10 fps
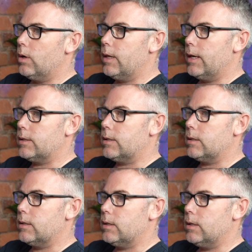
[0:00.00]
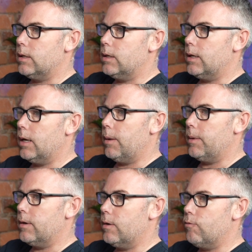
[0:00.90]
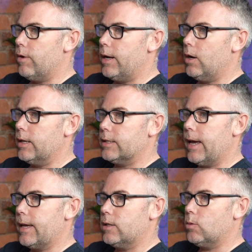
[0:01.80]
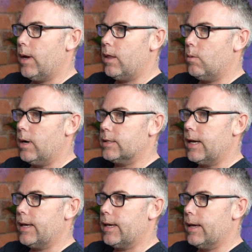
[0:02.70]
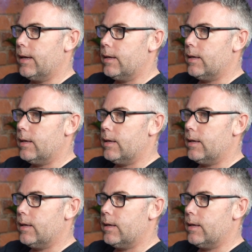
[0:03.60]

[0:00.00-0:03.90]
of this, and really take it to where they want to take it.